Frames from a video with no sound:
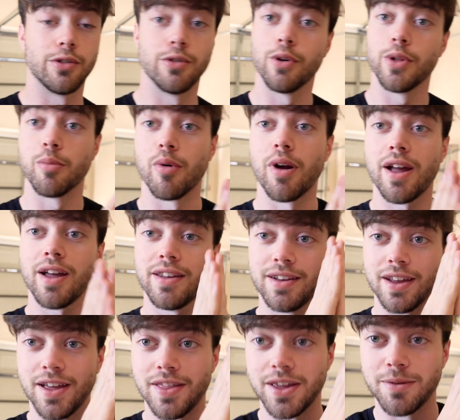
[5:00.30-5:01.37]
grow their brand
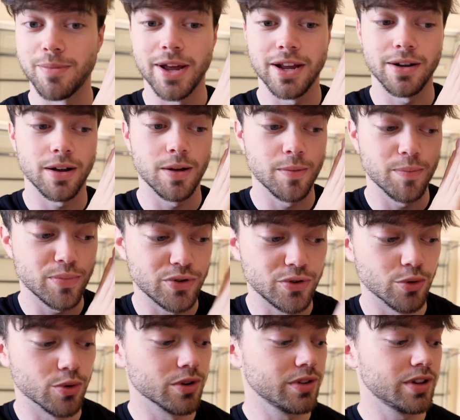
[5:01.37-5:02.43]
and they make
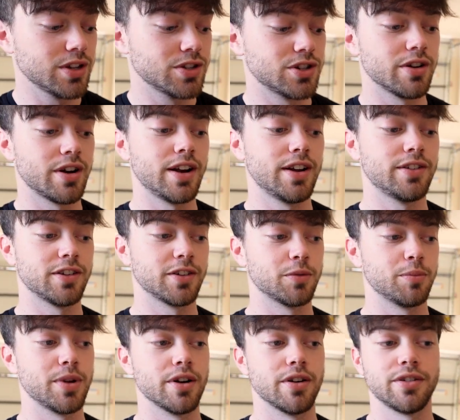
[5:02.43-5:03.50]
purely
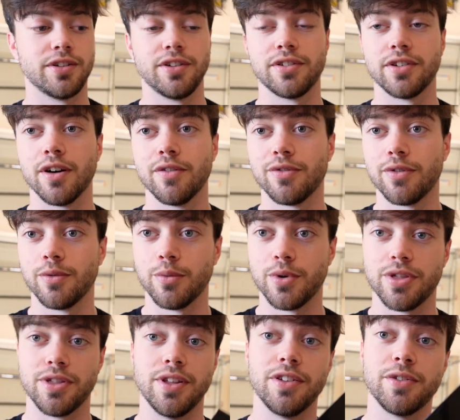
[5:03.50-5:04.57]
GR86 BRZ stuff
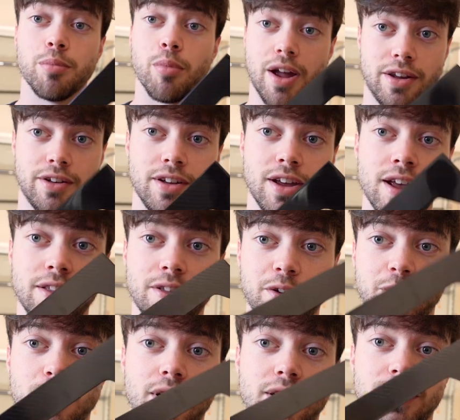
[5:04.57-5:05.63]
with this brand. This
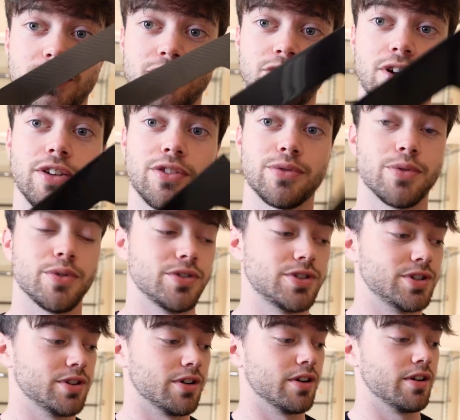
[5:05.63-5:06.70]
brand is just for the
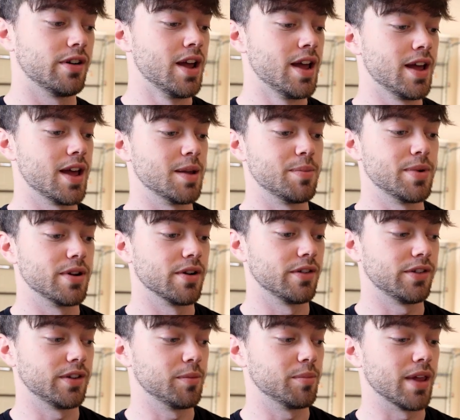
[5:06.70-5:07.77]
GR and BRZ